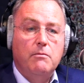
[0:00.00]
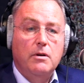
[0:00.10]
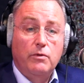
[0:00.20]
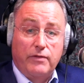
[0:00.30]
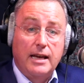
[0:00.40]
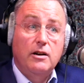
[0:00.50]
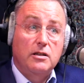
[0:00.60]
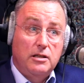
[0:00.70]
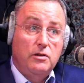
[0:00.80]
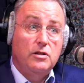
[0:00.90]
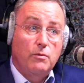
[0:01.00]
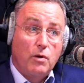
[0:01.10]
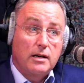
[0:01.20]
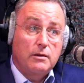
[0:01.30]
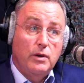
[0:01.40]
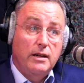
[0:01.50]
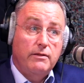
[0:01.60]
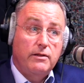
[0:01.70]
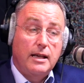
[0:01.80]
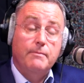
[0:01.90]
We've then got to do some work
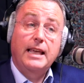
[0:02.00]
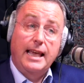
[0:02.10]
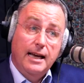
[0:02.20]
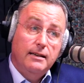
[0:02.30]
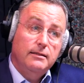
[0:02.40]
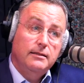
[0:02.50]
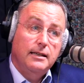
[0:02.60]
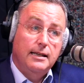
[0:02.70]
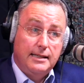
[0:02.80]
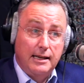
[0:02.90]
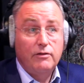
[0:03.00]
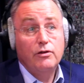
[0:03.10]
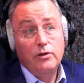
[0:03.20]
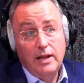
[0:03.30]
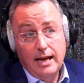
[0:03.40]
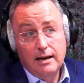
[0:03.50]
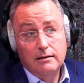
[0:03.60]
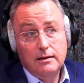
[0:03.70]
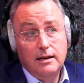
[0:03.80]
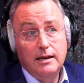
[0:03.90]
with Kia and take through their
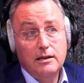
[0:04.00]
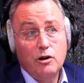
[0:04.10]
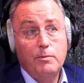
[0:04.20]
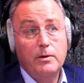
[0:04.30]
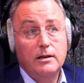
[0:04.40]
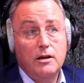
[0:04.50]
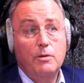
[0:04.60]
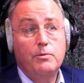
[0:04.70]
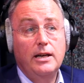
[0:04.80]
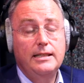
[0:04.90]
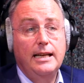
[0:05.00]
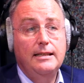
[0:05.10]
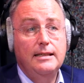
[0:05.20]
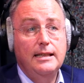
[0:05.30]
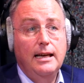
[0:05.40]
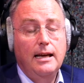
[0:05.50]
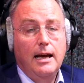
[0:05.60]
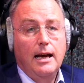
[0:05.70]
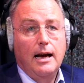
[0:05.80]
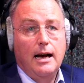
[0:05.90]
corporate identity,
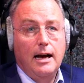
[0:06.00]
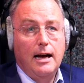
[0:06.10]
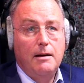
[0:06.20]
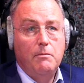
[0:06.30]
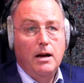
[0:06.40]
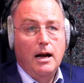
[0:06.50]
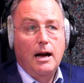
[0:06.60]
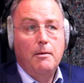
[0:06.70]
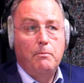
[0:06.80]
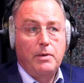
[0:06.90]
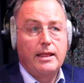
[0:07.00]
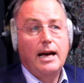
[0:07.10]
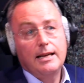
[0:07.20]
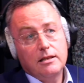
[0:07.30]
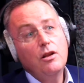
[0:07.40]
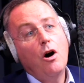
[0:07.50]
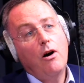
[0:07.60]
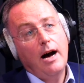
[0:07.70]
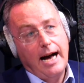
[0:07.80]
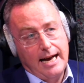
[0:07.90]
but that's
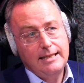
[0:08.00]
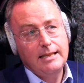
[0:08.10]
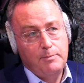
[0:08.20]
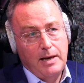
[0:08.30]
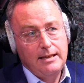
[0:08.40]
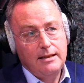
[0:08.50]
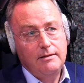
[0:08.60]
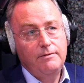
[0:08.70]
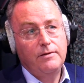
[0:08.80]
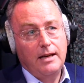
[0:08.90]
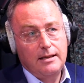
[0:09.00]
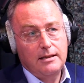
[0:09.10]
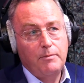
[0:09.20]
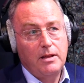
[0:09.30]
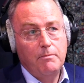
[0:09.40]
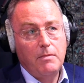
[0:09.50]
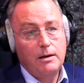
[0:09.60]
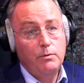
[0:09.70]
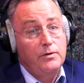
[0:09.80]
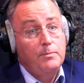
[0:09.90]
not as expensive as some of the
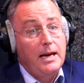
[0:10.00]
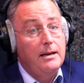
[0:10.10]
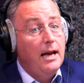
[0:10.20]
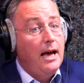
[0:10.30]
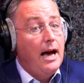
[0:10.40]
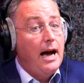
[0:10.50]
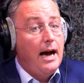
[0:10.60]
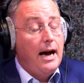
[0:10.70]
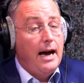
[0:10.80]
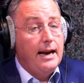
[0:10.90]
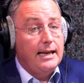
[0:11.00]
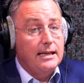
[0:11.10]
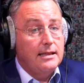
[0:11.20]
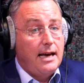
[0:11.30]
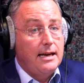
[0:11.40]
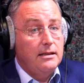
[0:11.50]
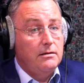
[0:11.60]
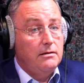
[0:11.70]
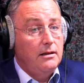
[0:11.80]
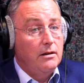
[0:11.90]
money we've spent. And I guess
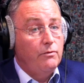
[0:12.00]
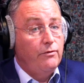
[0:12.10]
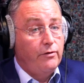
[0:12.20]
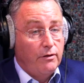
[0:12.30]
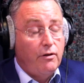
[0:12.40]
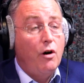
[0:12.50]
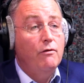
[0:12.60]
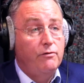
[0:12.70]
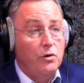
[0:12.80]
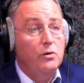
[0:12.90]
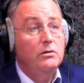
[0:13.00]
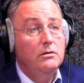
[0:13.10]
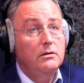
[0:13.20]
that's for Volvo.